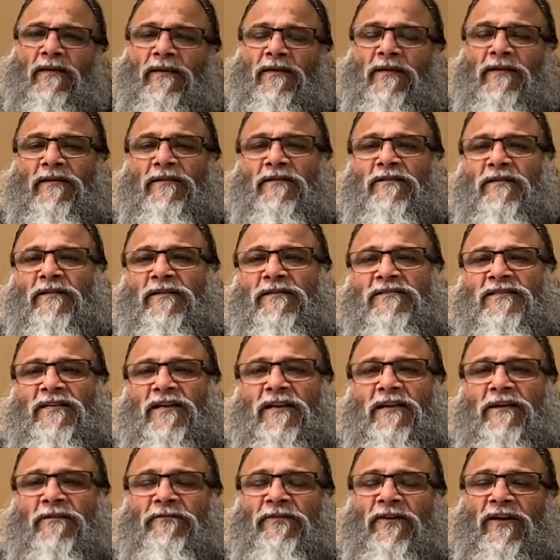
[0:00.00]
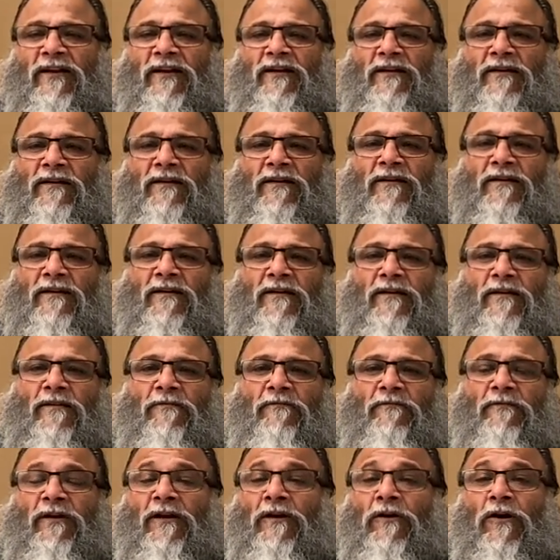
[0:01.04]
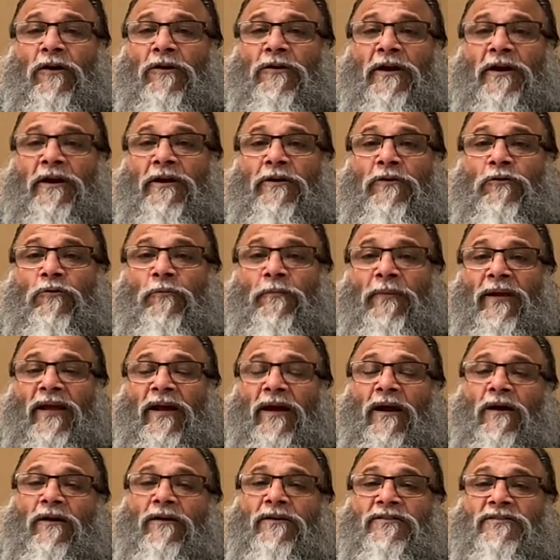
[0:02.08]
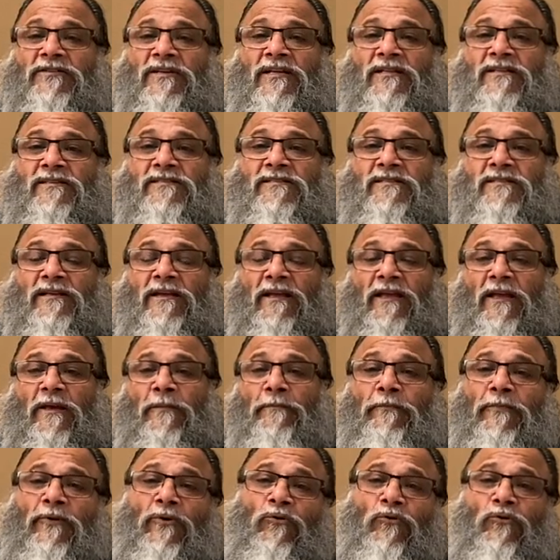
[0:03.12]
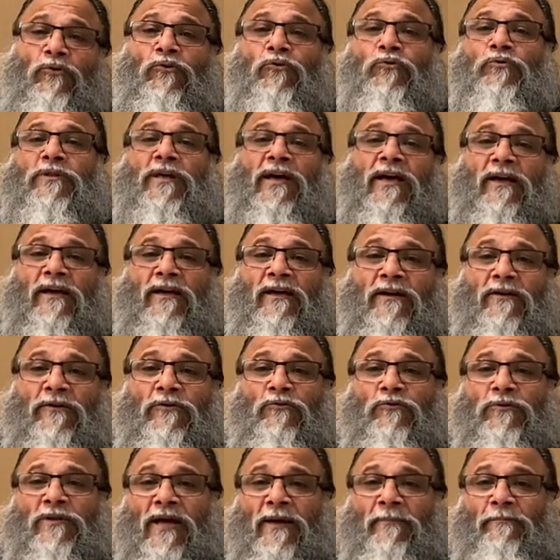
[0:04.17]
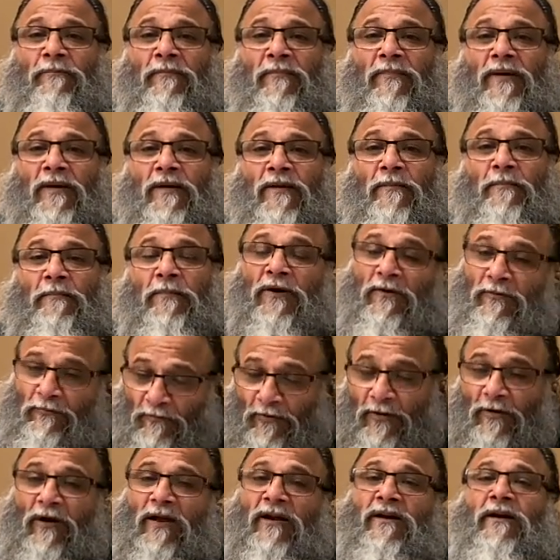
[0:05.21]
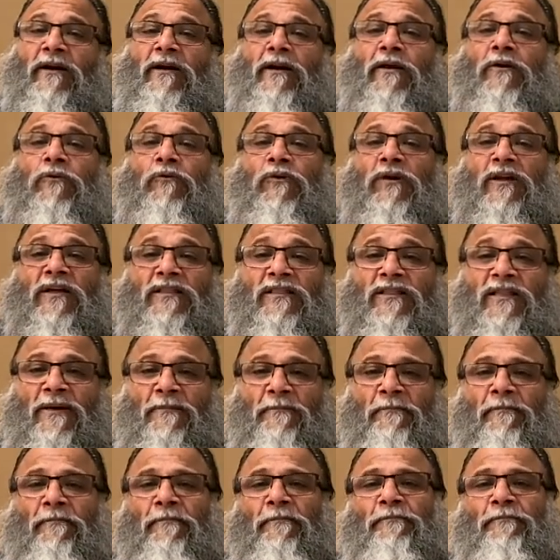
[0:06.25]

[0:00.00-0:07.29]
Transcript: It is insignificant we are not ready to make ourselves immune to, their, to them, but we are ready to kill them.